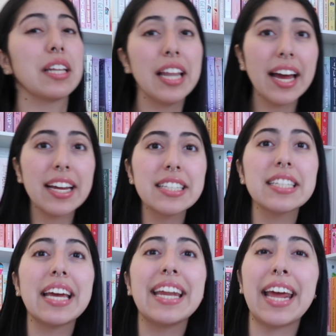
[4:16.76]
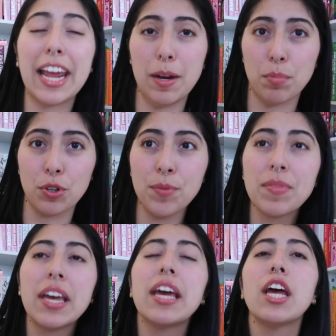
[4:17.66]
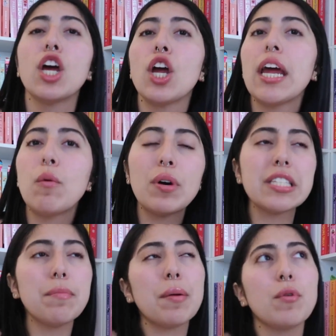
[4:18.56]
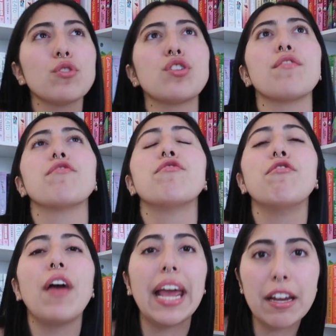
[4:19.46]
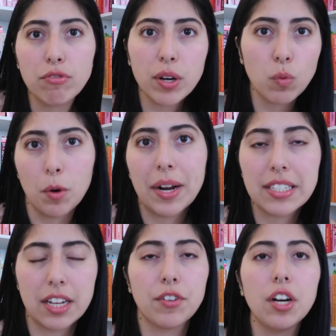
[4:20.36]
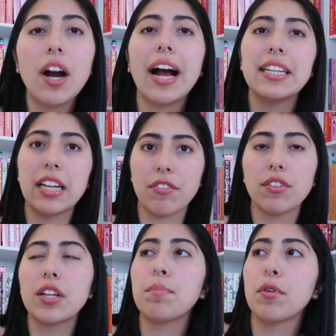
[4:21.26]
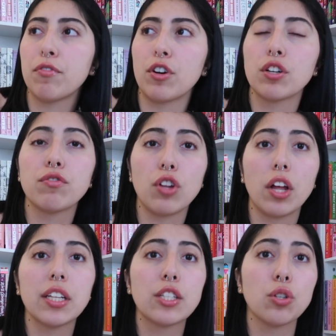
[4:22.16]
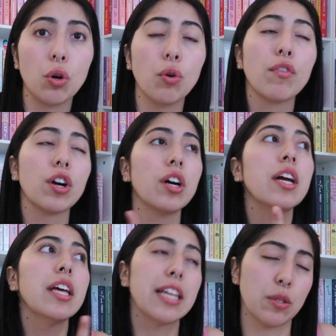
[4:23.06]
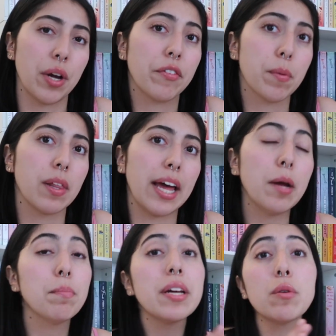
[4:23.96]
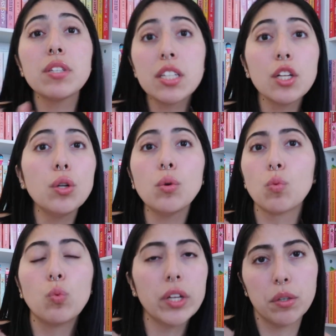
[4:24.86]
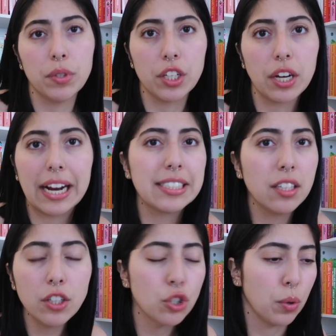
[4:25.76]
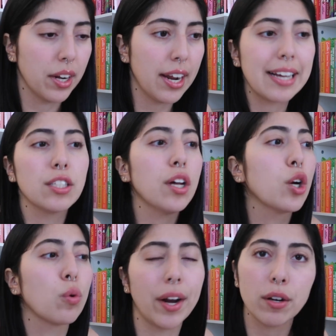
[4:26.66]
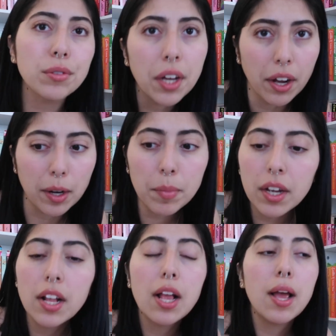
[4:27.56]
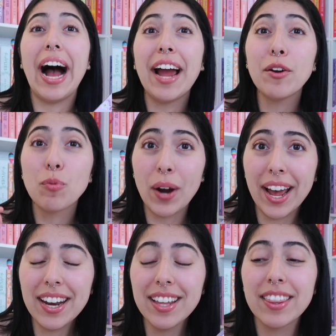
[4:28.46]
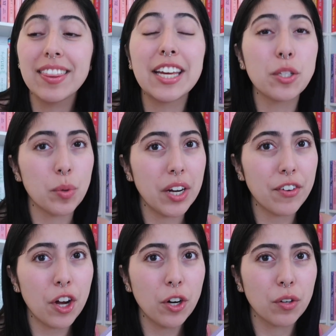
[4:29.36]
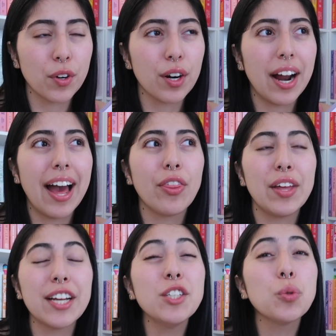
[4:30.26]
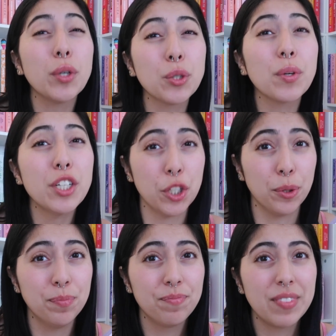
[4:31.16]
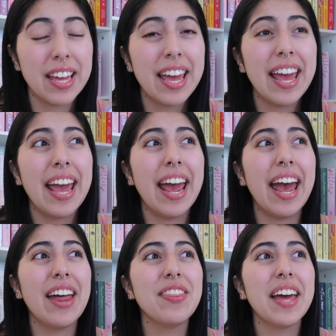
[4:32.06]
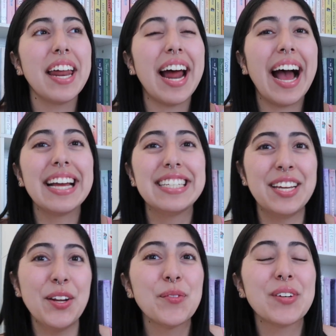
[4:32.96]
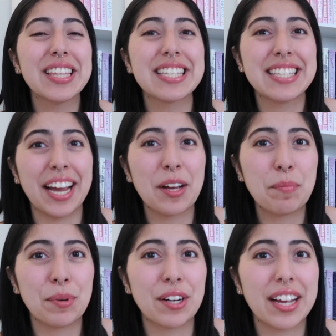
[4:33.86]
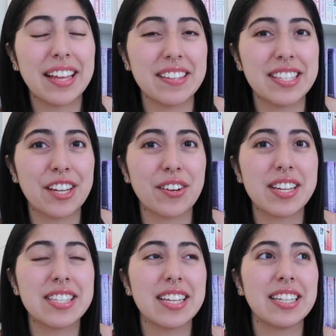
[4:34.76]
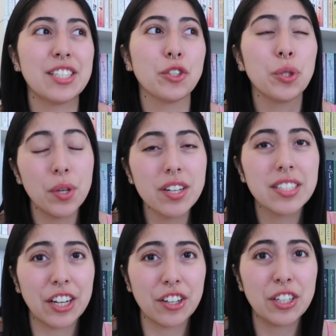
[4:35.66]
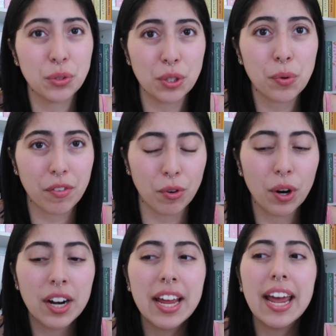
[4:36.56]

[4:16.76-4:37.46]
Light in April. It wasn't my most favorite romance ever. I definitely preferred Flawless over Things We Have from the Light, but it was still really good. I still enjoyed it. I still had a grand old time. I read Things We Never Got Over, I think in 2022. And then I didn't read the second book in the series until 2 years later in 2024.